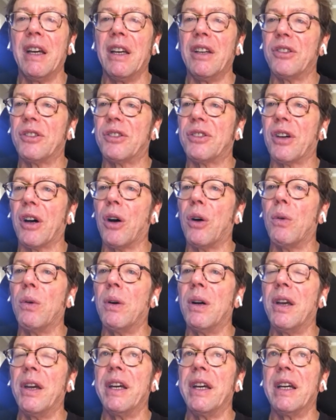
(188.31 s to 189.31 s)
So
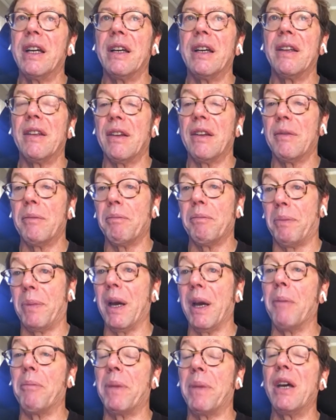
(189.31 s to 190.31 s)

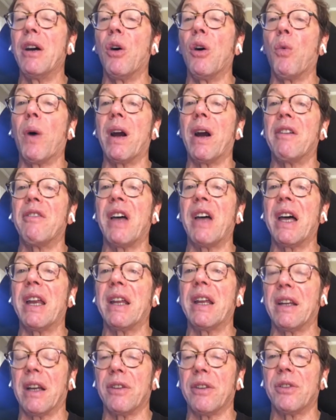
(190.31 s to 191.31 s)
be aware of that
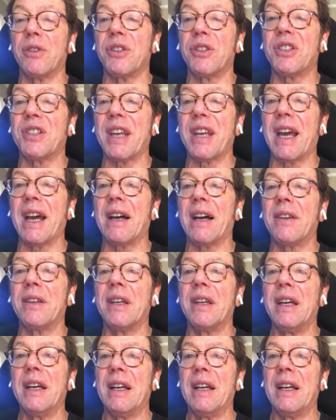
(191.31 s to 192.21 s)
and understand